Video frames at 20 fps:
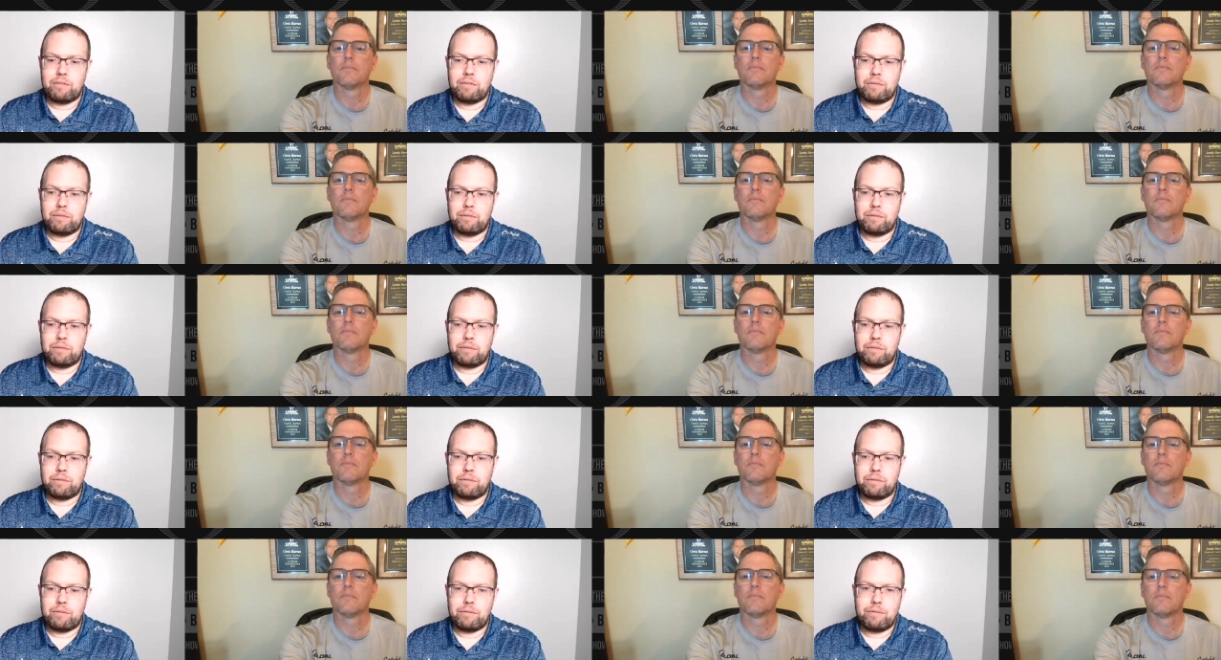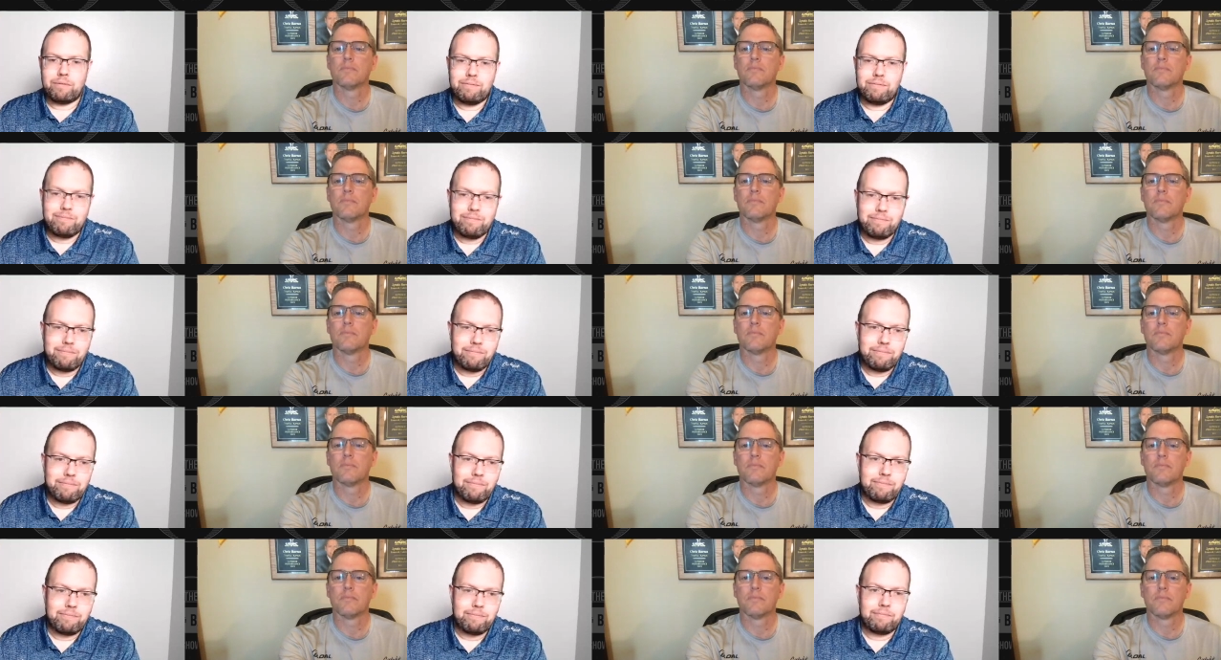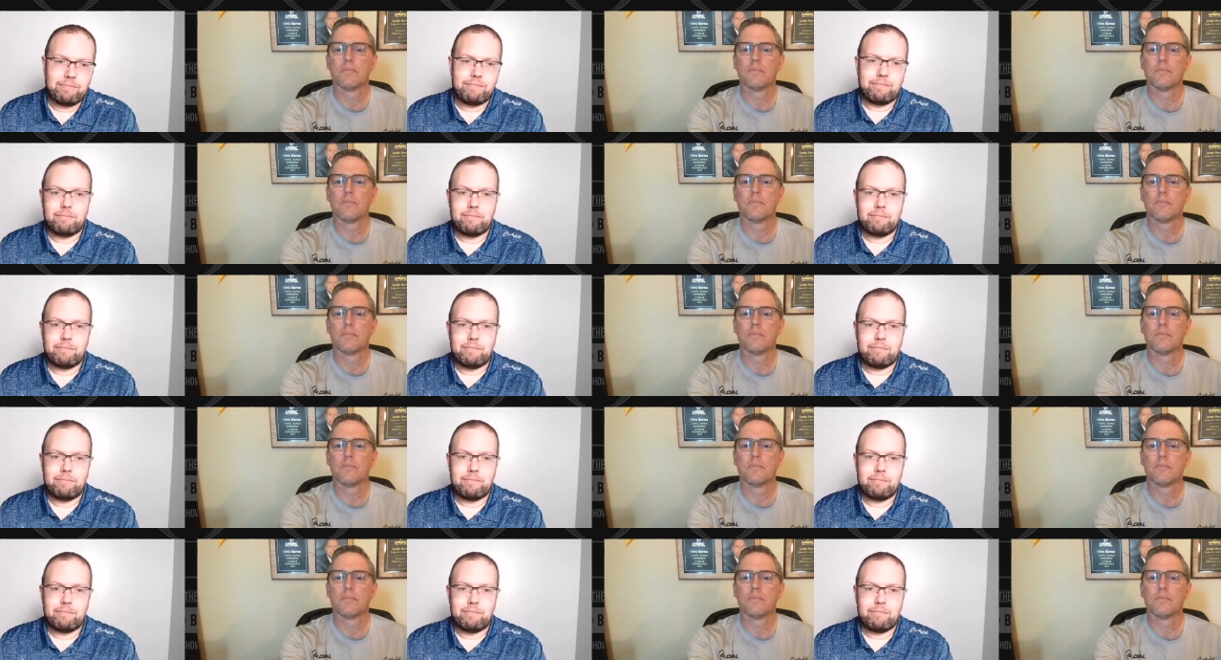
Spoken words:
Nothing is said.